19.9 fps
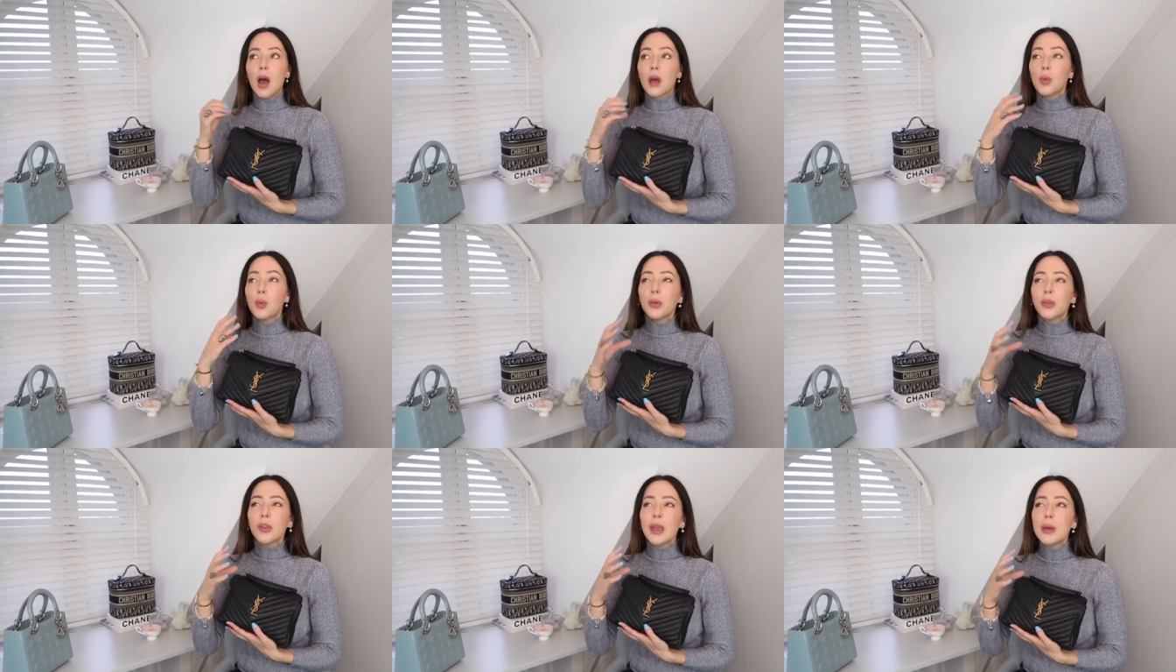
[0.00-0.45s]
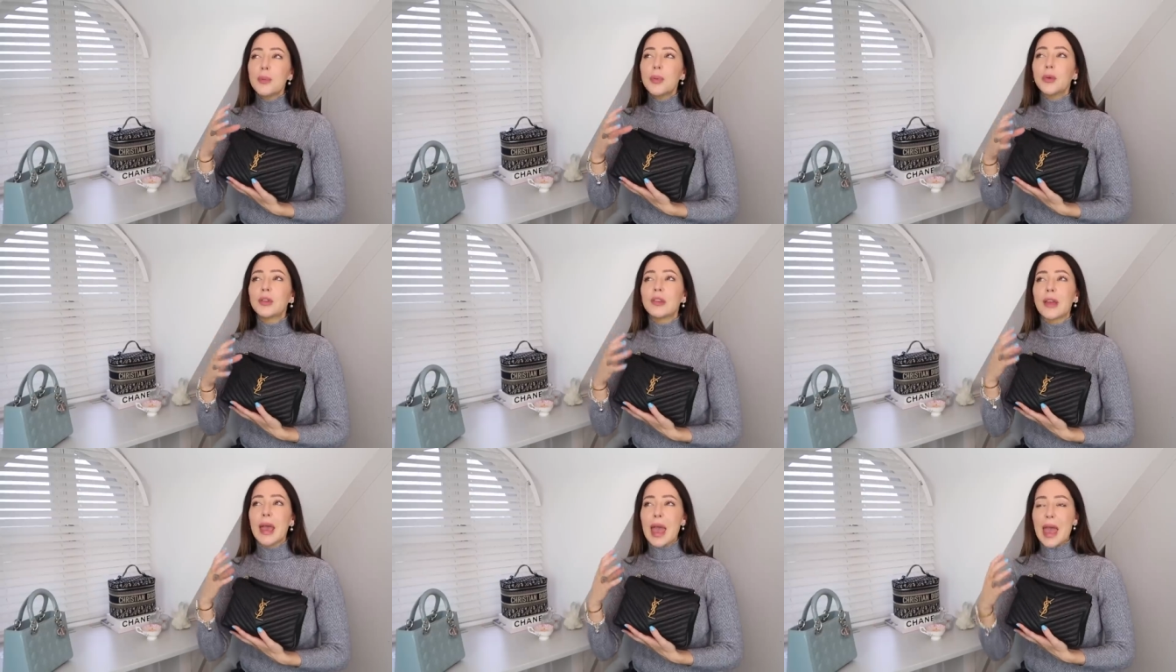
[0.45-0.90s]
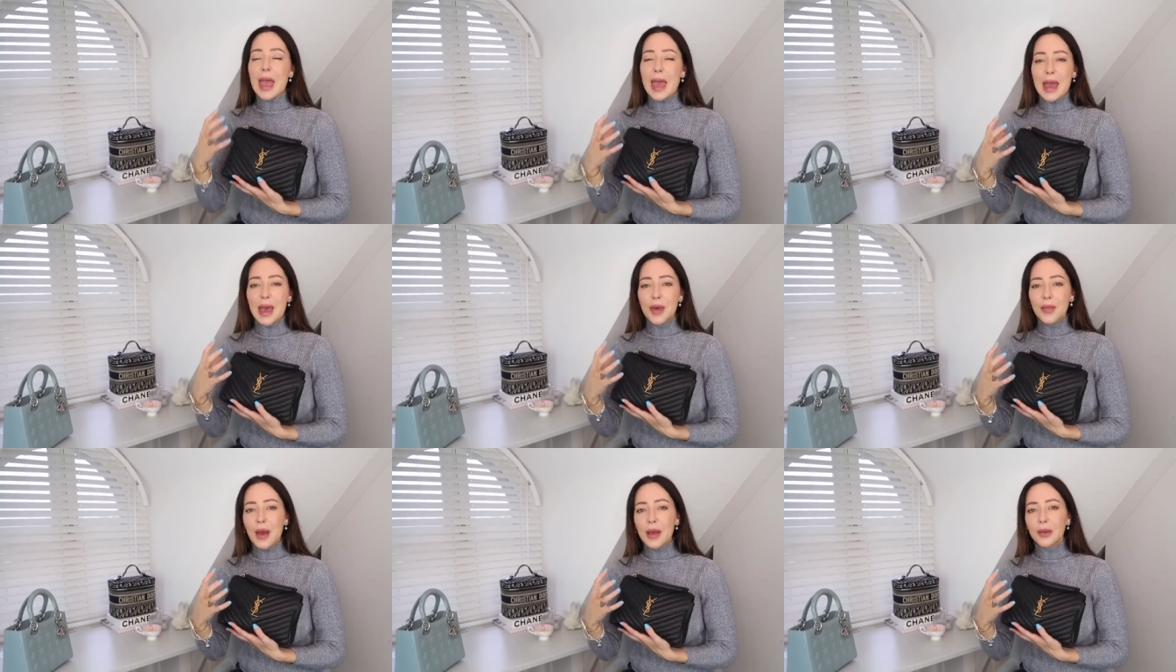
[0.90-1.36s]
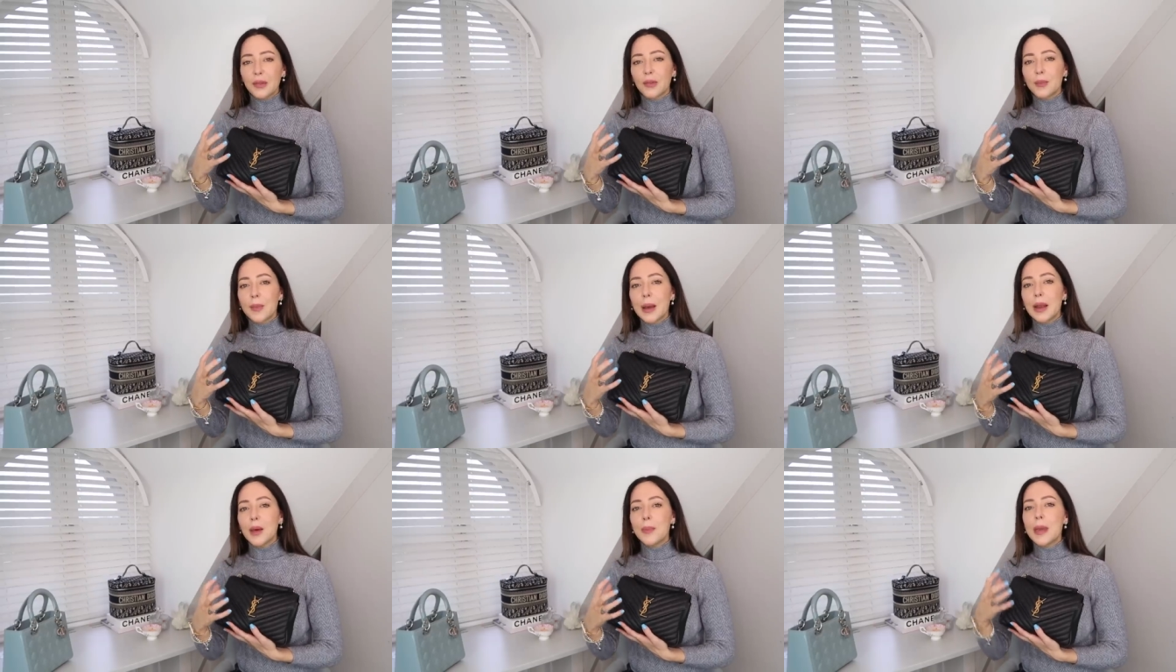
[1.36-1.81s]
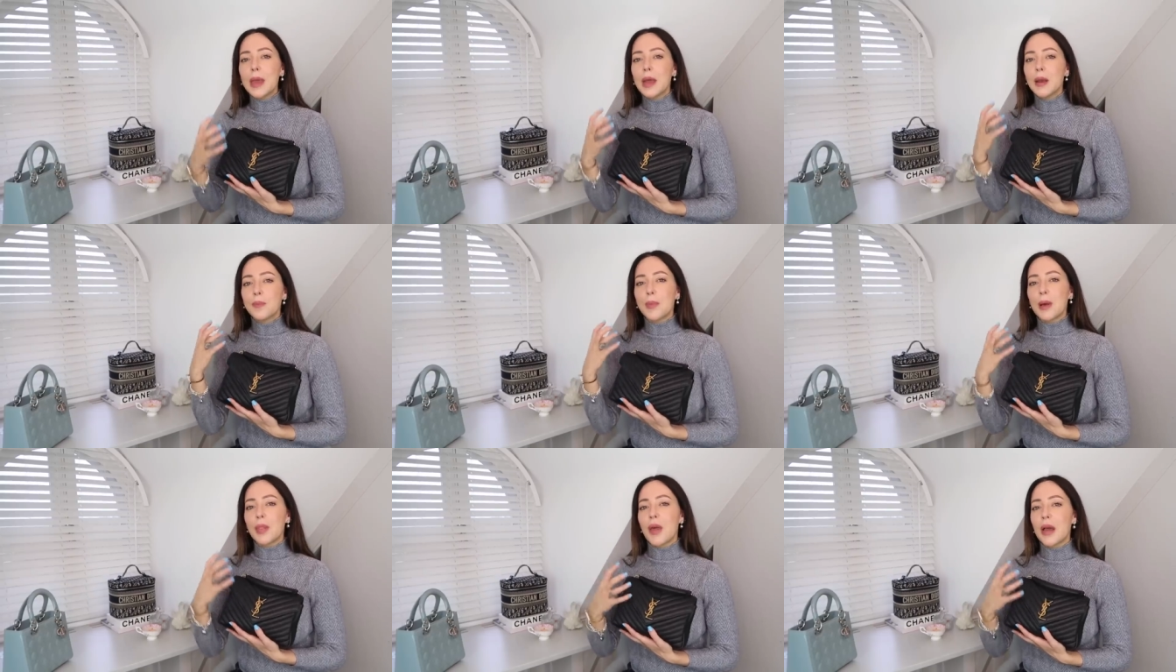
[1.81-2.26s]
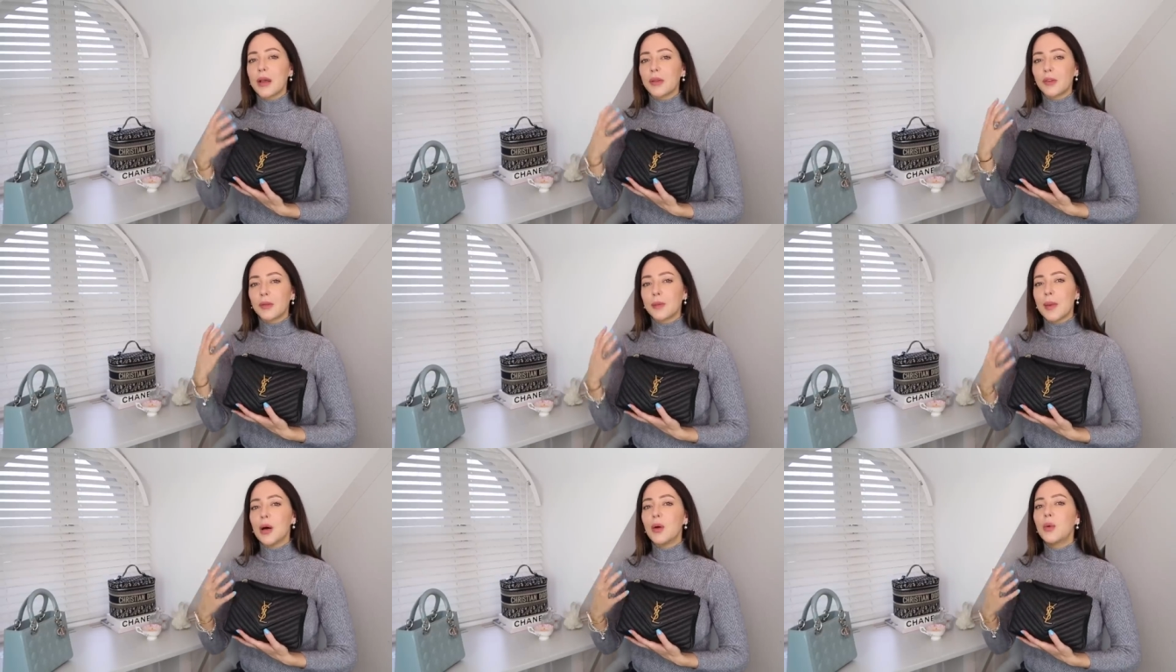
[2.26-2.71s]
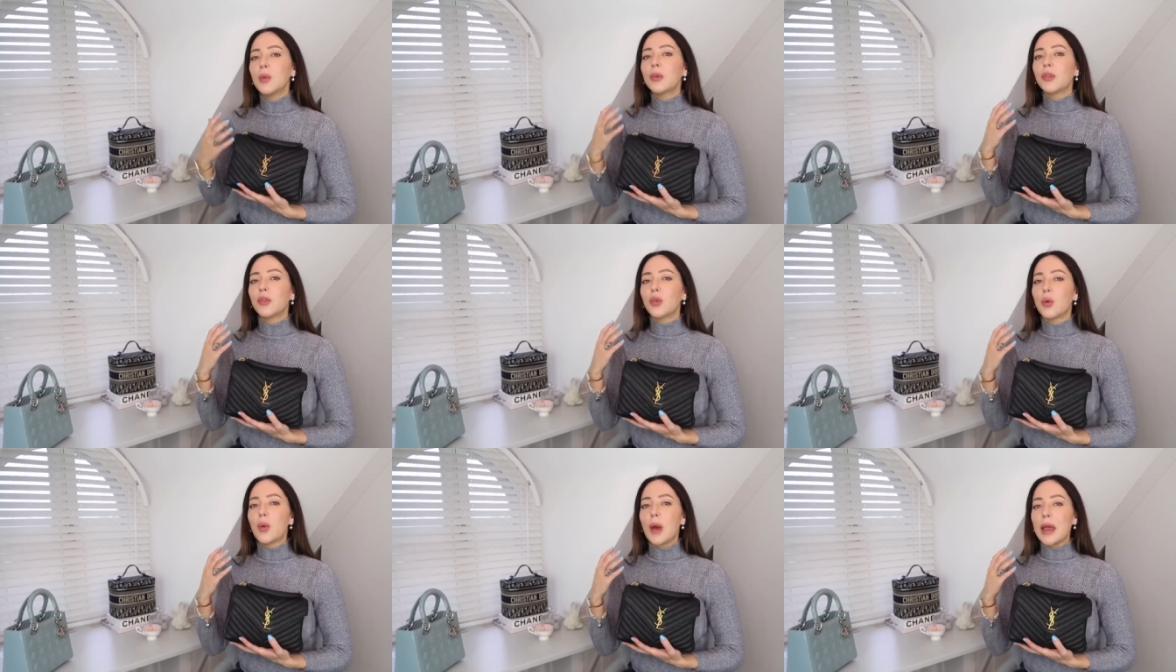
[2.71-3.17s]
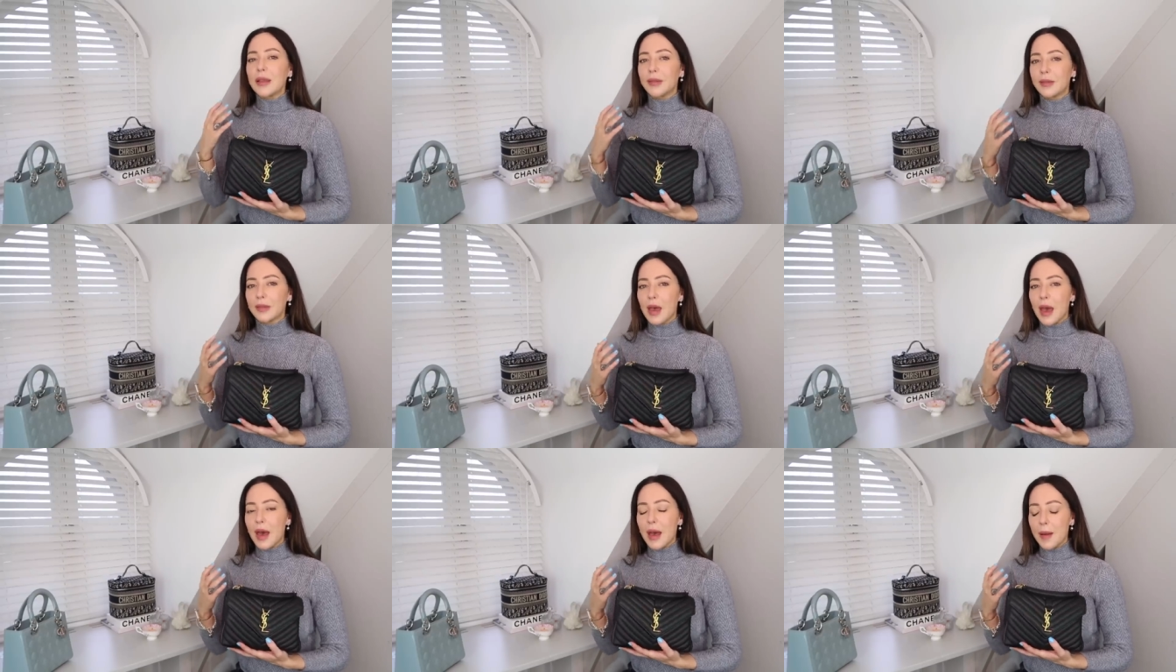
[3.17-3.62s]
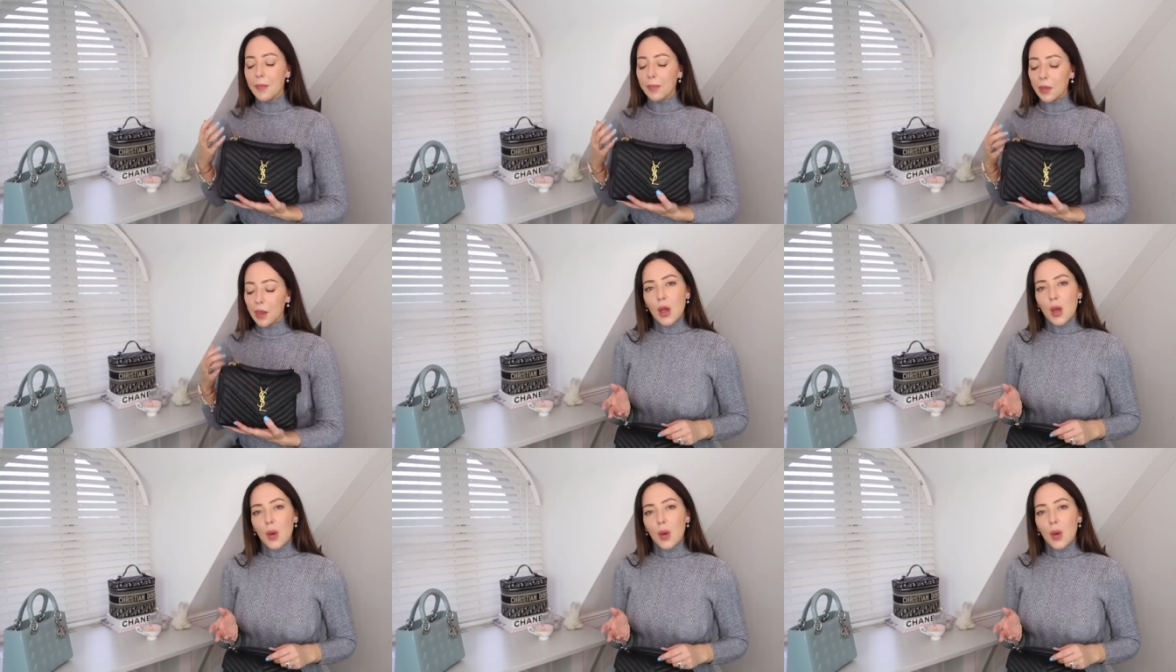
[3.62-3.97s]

I was able to air that smell a bit, but that smell was always there.